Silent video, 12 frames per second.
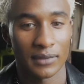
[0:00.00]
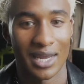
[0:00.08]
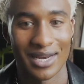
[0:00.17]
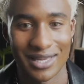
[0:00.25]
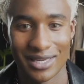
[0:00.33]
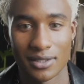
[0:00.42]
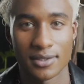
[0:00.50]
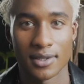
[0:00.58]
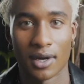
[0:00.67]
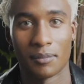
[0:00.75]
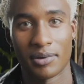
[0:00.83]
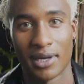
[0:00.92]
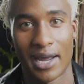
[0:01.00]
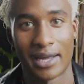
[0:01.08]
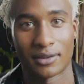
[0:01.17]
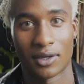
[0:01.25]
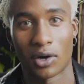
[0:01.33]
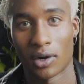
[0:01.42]
It eats up
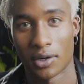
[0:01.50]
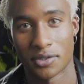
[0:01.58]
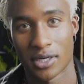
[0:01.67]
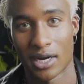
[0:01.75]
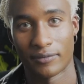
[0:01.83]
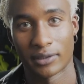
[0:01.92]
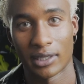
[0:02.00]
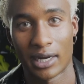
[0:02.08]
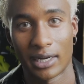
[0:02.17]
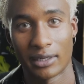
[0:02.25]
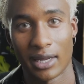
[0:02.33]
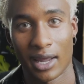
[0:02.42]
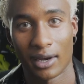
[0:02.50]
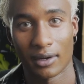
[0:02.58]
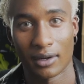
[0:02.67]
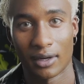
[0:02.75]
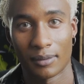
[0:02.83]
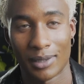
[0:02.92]
at the hard drive a lot, and
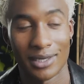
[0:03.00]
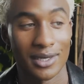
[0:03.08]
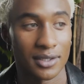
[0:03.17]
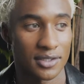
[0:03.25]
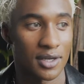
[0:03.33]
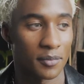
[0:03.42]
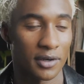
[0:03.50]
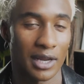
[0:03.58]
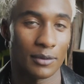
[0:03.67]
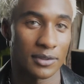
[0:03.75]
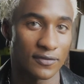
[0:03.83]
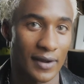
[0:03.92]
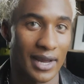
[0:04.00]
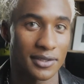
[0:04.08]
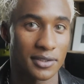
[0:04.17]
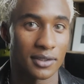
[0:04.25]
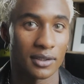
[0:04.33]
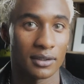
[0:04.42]
I needed something that was
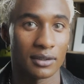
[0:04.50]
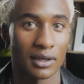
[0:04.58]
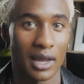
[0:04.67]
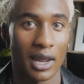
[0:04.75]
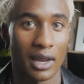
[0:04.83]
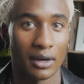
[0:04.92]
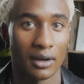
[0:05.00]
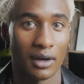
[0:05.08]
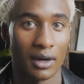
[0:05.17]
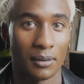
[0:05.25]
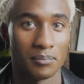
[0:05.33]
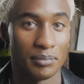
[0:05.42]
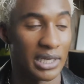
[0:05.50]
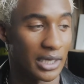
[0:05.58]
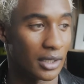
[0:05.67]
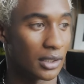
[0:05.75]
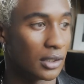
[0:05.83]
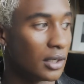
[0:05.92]
faster and
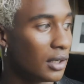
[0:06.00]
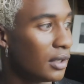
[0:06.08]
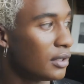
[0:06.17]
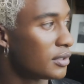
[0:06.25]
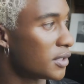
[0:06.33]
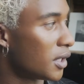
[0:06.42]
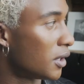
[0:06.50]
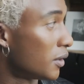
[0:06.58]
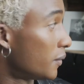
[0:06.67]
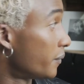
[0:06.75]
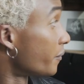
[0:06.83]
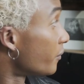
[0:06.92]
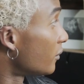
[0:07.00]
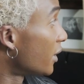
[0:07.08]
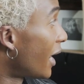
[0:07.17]
bigger. So the